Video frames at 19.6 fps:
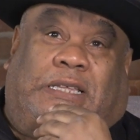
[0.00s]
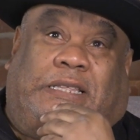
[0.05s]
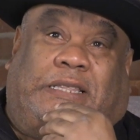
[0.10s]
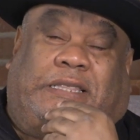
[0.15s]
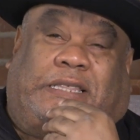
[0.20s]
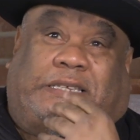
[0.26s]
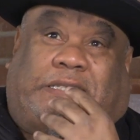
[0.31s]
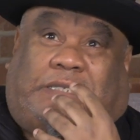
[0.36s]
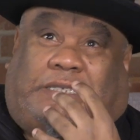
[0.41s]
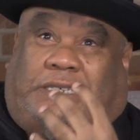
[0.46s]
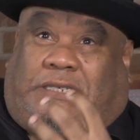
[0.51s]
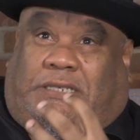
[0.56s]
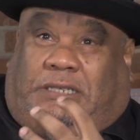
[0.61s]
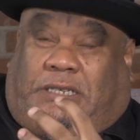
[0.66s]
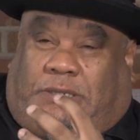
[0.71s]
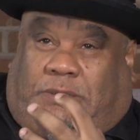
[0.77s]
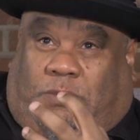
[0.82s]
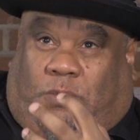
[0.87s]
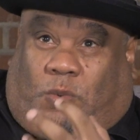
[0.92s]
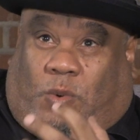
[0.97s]

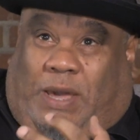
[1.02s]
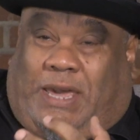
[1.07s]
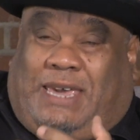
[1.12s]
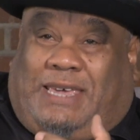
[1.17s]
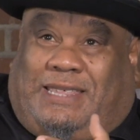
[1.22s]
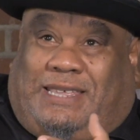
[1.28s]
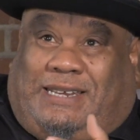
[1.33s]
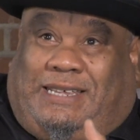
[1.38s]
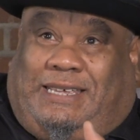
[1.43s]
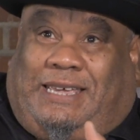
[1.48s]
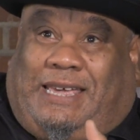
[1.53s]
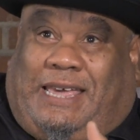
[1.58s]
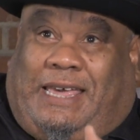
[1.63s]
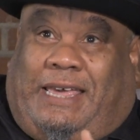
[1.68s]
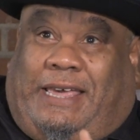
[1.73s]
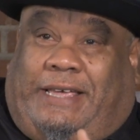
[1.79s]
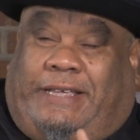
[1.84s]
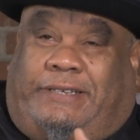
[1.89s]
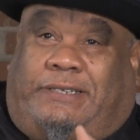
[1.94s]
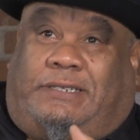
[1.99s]
this way that he
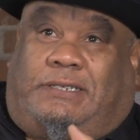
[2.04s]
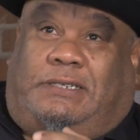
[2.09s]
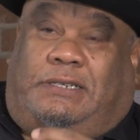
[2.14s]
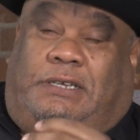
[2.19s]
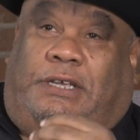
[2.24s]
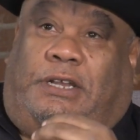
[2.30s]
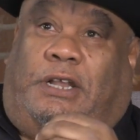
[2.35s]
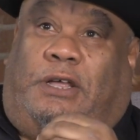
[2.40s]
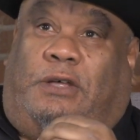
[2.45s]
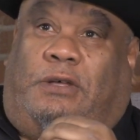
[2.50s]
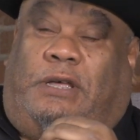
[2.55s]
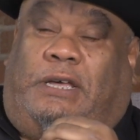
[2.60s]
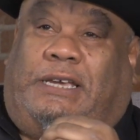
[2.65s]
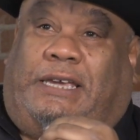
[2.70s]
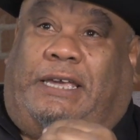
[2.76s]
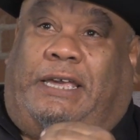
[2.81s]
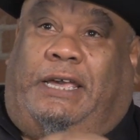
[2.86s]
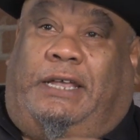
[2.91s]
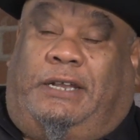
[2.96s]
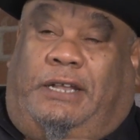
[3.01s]
has, you know,
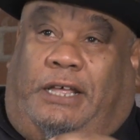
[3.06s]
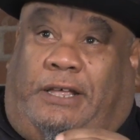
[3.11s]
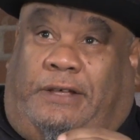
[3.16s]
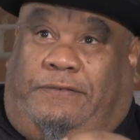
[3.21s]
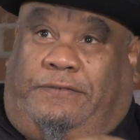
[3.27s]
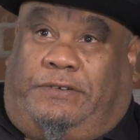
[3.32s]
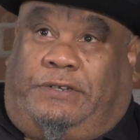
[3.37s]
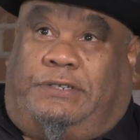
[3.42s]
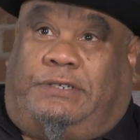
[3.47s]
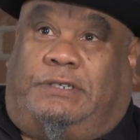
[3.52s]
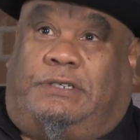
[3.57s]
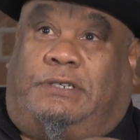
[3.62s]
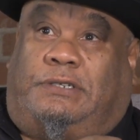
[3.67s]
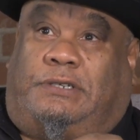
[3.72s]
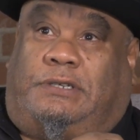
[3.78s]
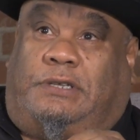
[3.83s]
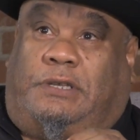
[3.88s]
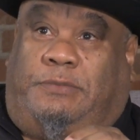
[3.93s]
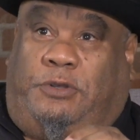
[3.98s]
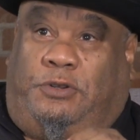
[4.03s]
again, of just
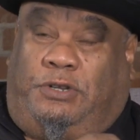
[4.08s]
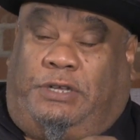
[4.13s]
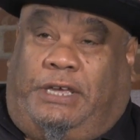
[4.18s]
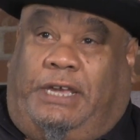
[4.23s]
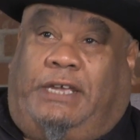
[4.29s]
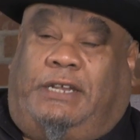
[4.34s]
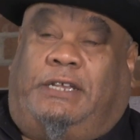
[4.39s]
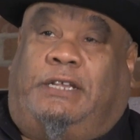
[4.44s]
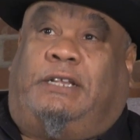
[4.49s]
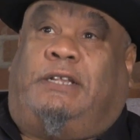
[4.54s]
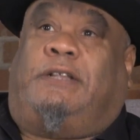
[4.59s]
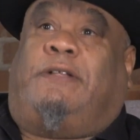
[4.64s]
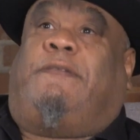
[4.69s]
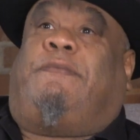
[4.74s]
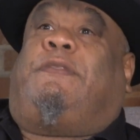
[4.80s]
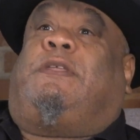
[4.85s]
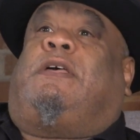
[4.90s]
communicating